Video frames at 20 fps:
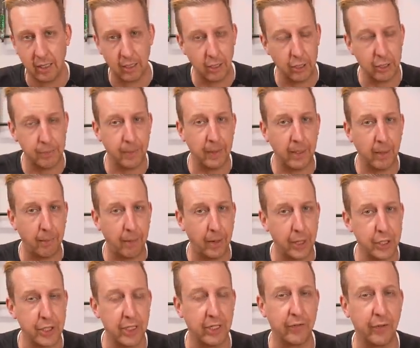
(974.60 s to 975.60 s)
Low-speed
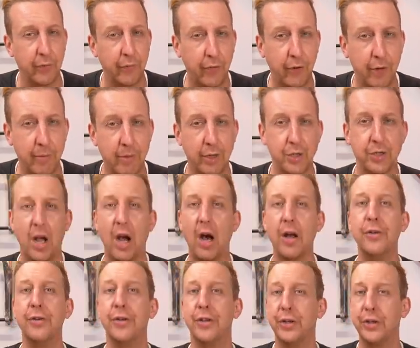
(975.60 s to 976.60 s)
compression is a very much
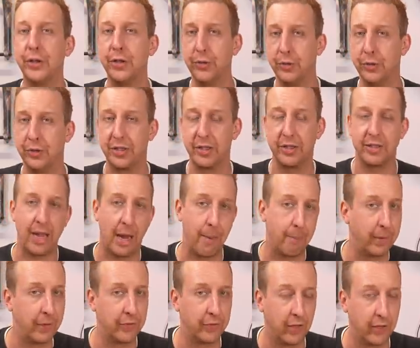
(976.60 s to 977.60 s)
underused
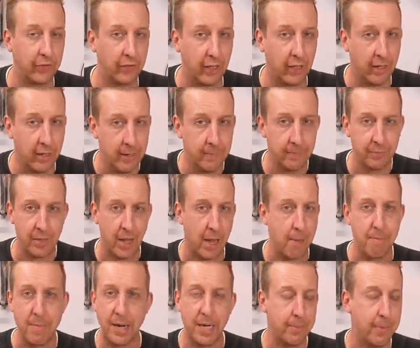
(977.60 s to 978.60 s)
damping setting,
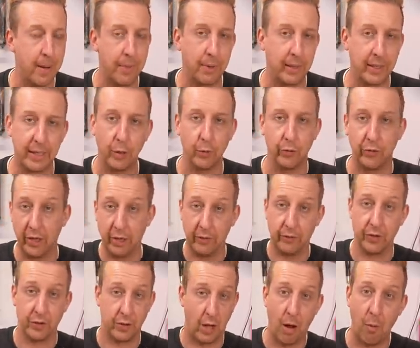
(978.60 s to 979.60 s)
and many people are guilty
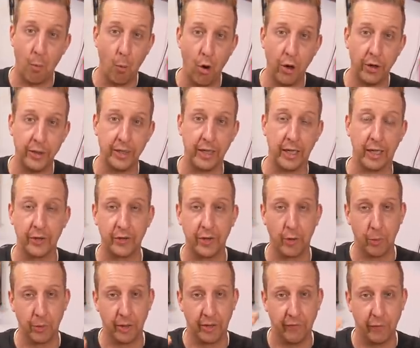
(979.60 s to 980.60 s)
of just unwinding it because
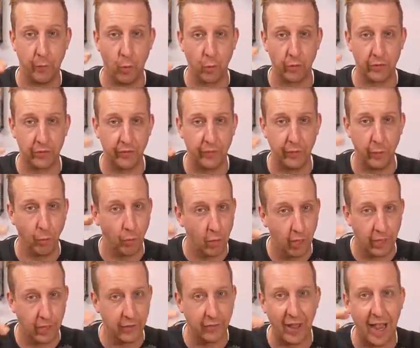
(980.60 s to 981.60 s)
they want their fork to feel
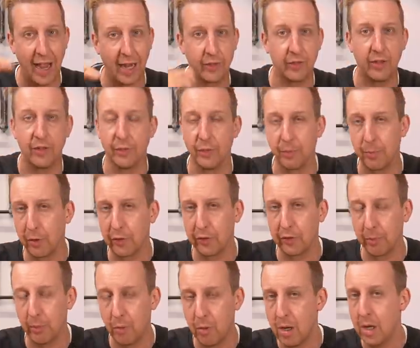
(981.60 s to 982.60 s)
like as active as
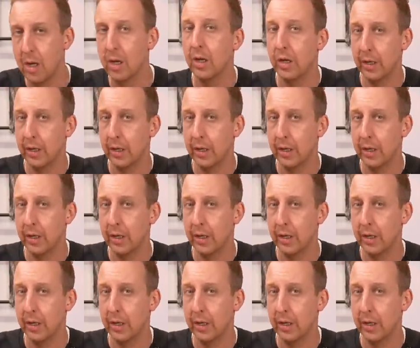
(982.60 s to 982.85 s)
possible.